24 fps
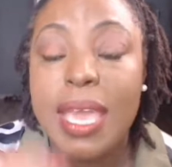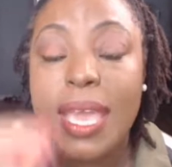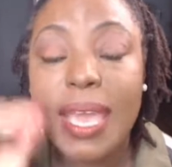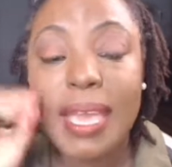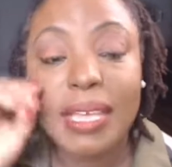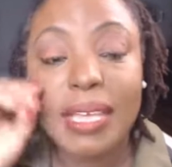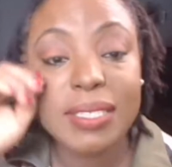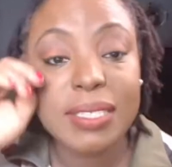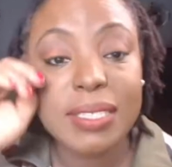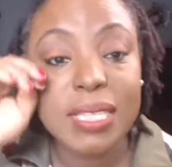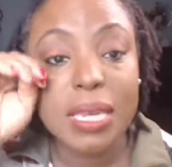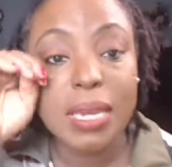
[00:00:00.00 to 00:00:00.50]

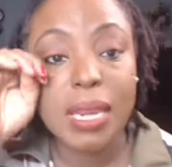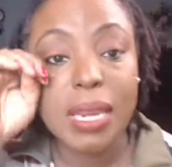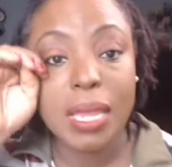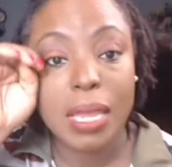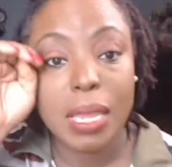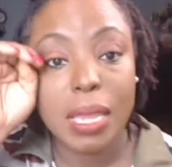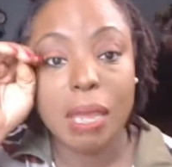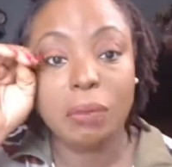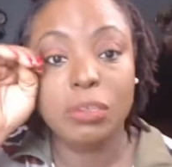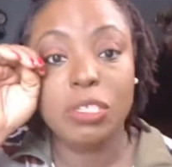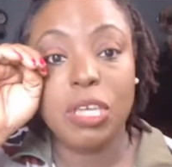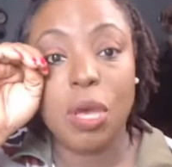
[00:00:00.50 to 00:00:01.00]
And see,
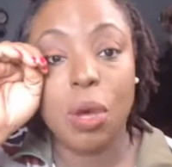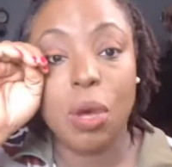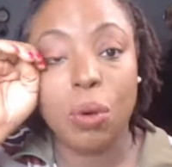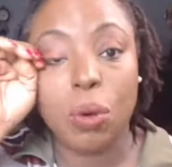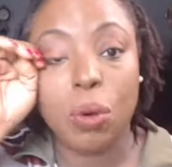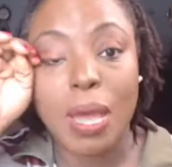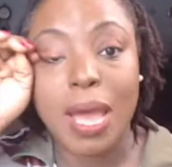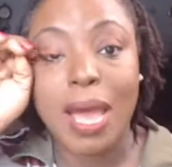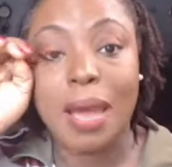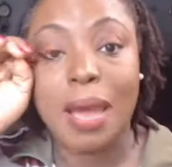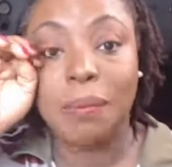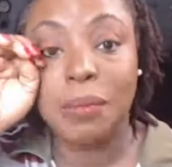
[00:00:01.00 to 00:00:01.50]
Nikki, I'm
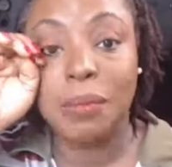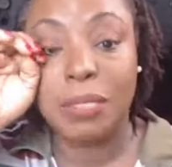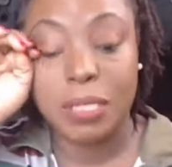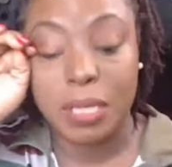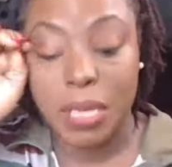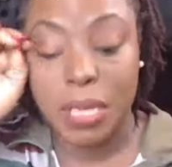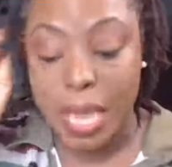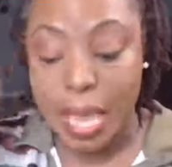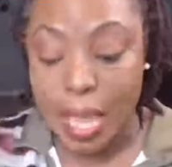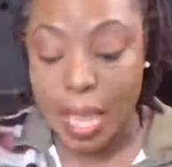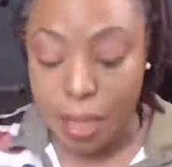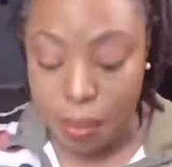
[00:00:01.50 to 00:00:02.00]
total
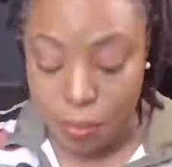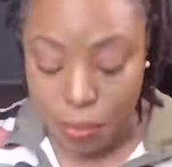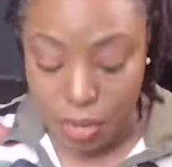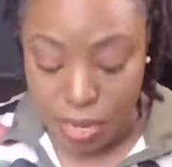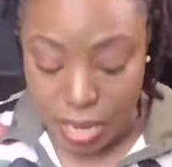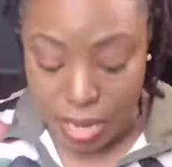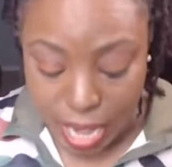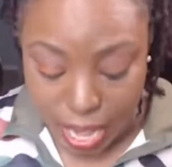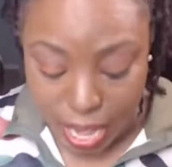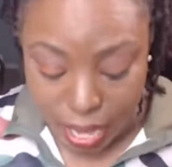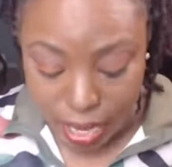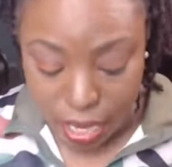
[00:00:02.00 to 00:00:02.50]
opposite. I am
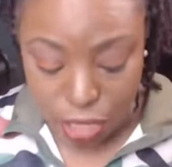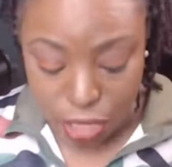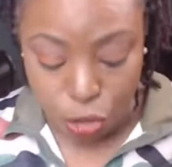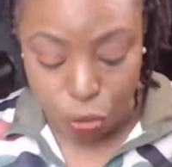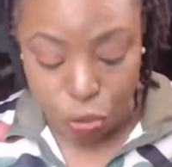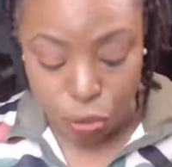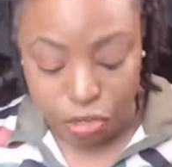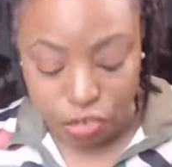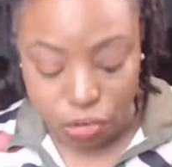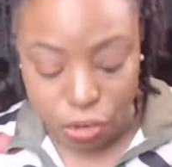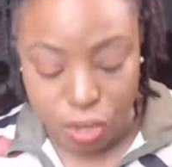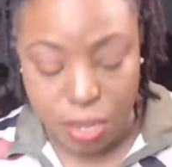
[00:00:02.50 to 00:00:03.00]
not a
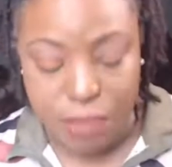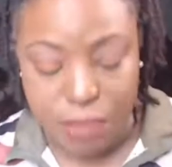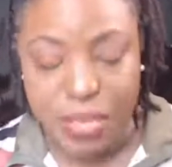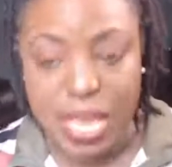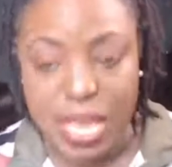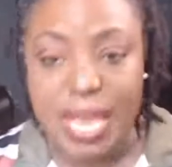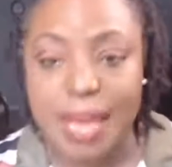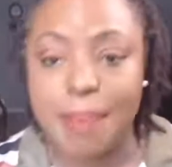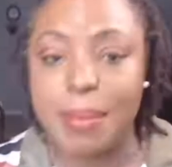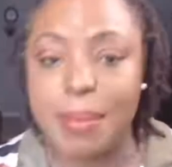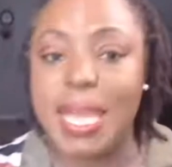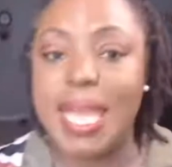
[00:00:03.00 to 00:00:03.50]
creature of
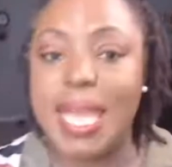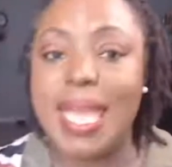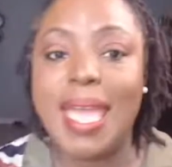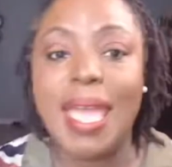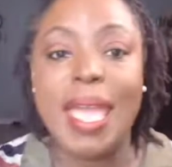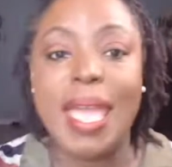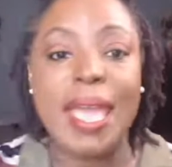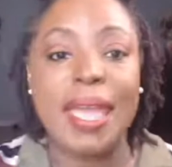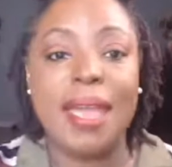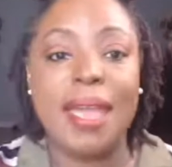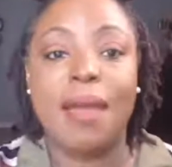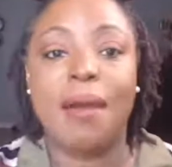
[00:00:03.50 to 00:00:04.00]
habit
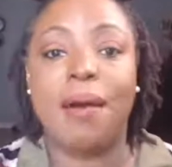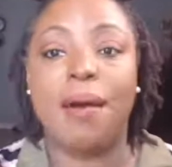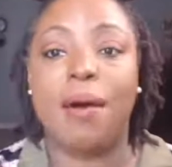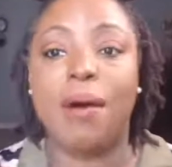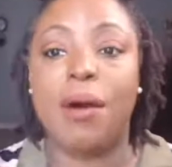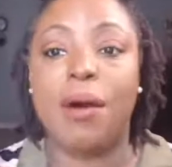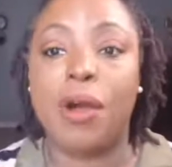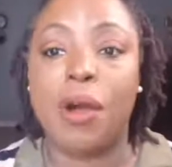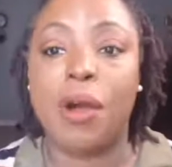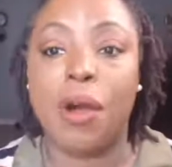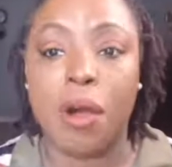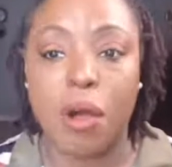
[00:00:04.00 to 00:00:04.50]
at
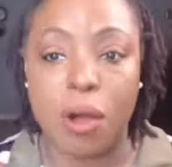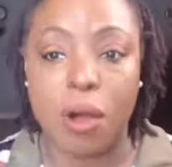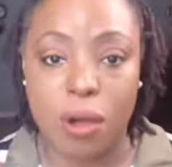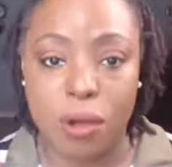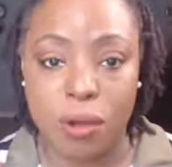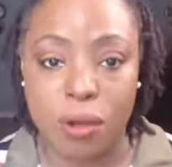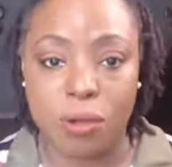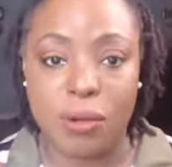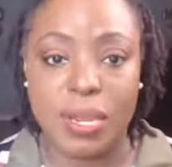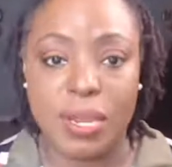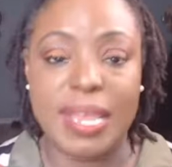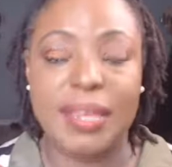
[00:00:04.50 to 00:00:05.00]

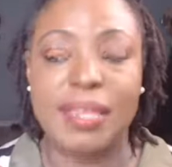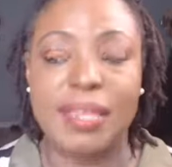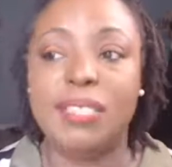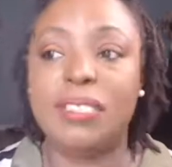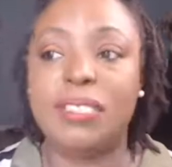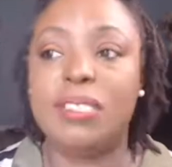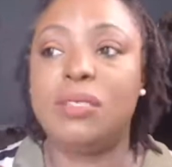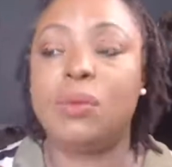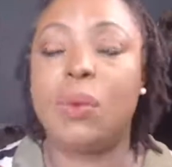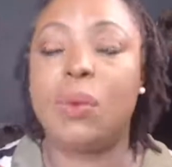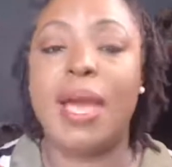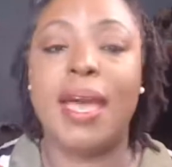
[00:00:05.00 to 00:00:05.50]
all. And
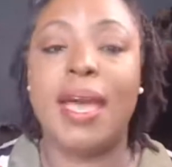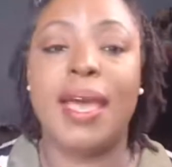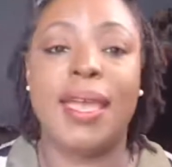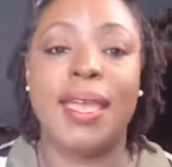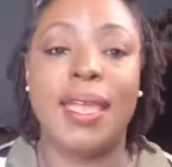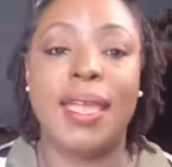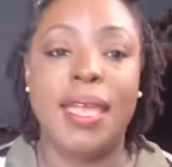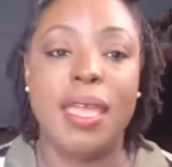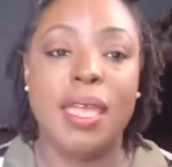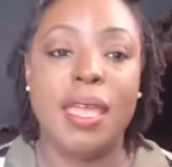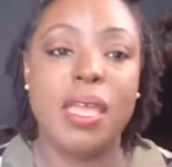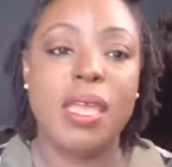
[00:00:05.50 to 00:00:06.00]
this is
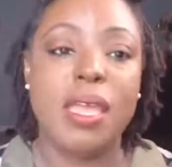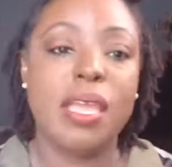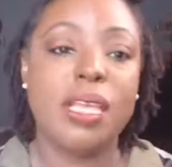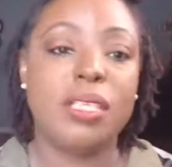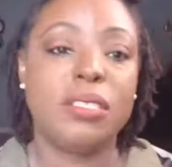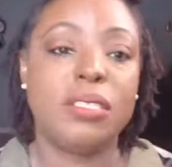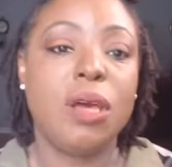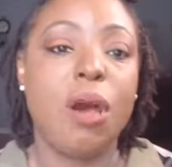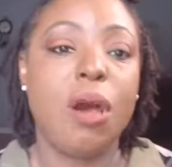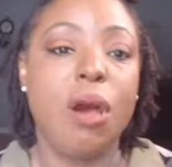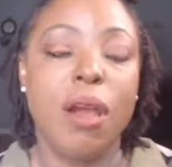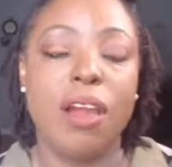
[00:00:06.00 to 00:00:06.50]
why
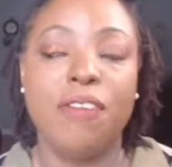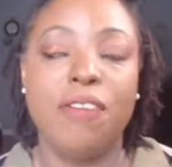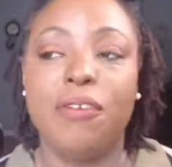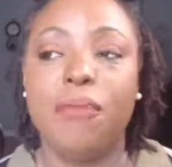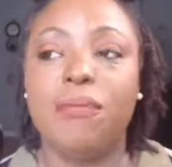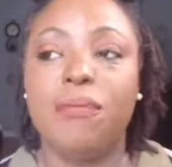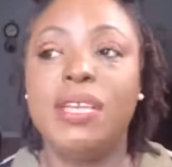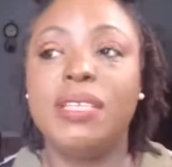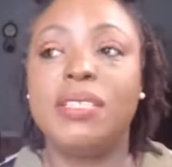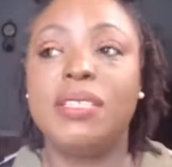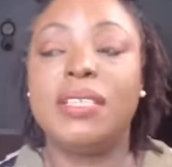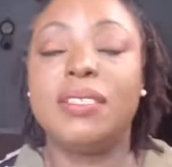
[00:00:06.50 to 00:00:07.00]
it's hard for
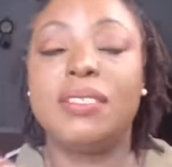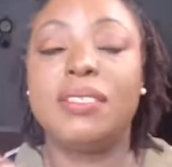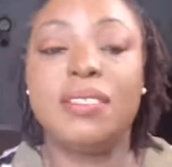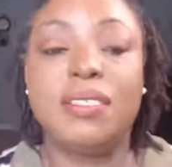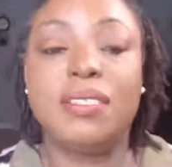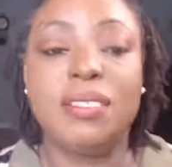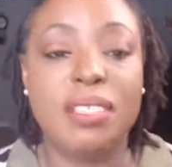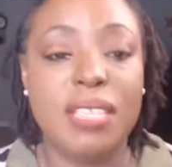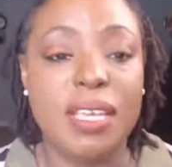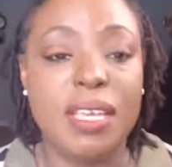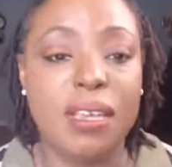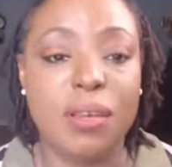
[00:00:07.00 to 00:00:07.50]
me to
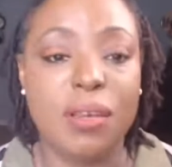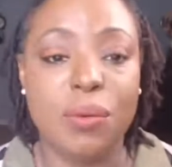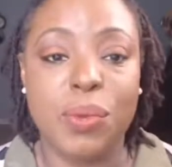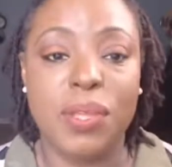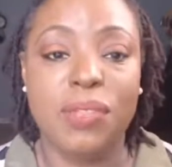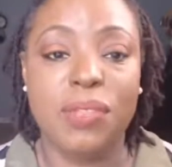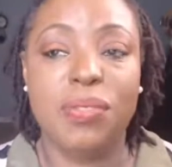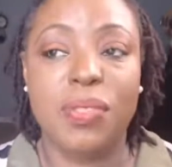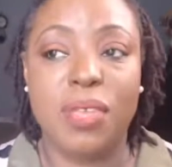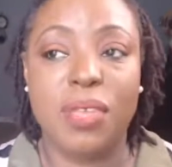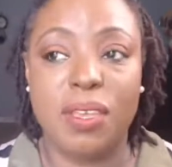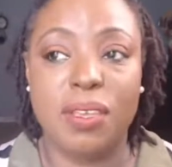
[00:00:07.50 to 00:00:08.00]
stick
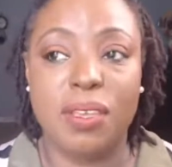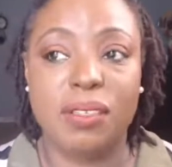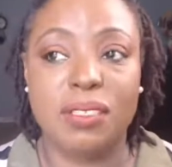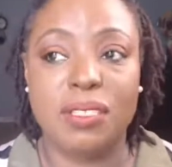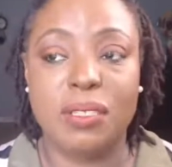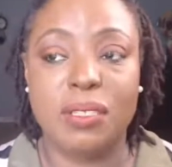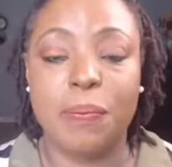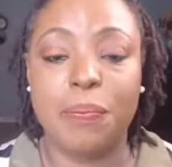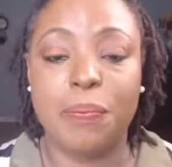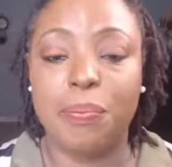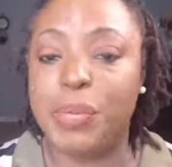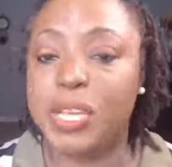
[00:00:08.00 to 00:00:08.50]
with
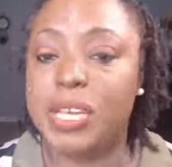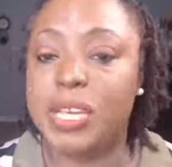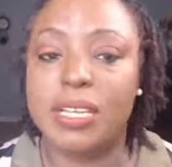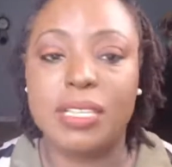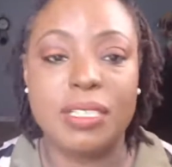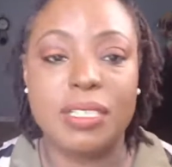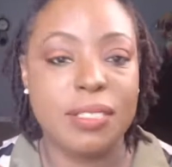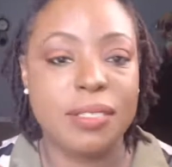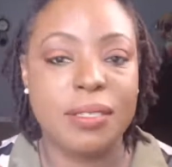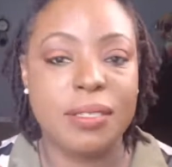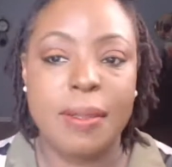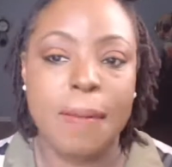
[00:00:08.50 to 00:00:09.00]
things,
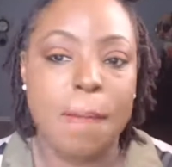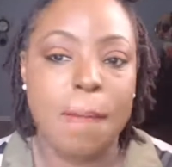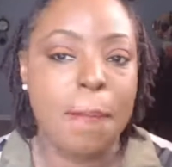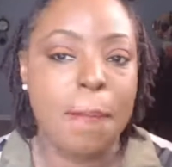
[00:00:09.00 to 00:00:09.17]
because